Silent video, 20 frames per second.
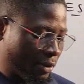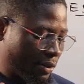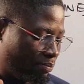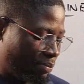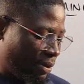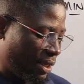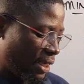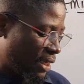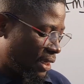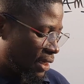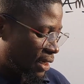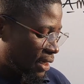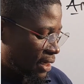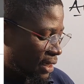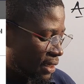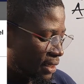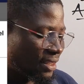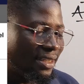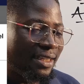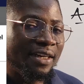B,
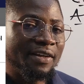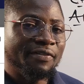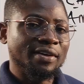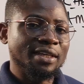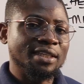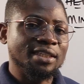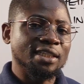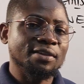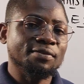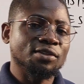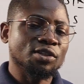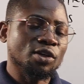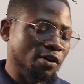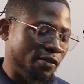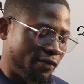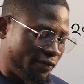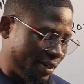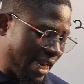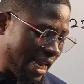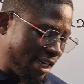derivatives
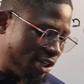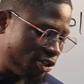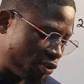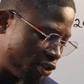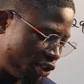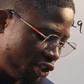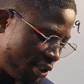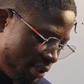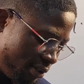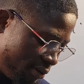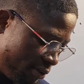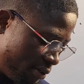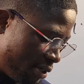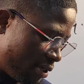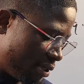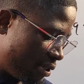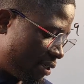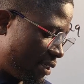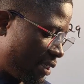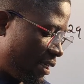of nitrogen,
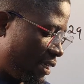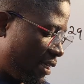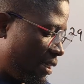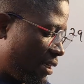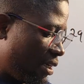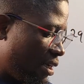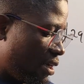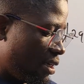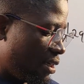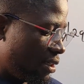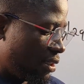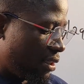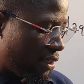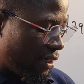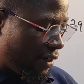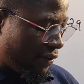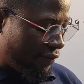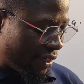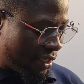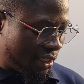C,
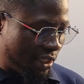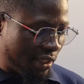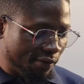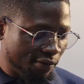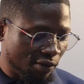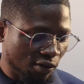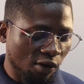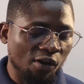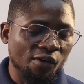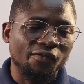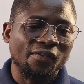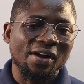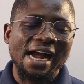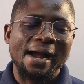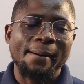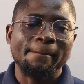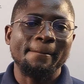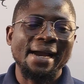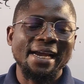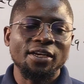derivatives of
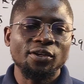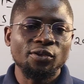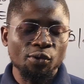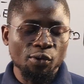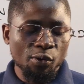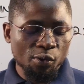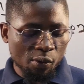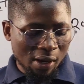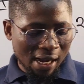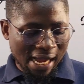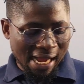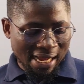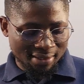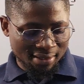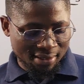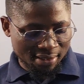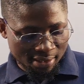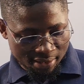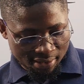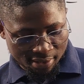amino
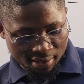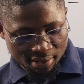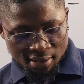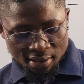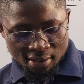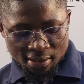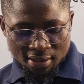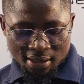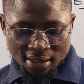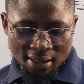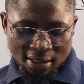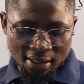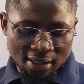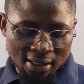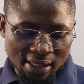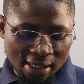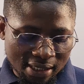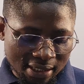acids, D,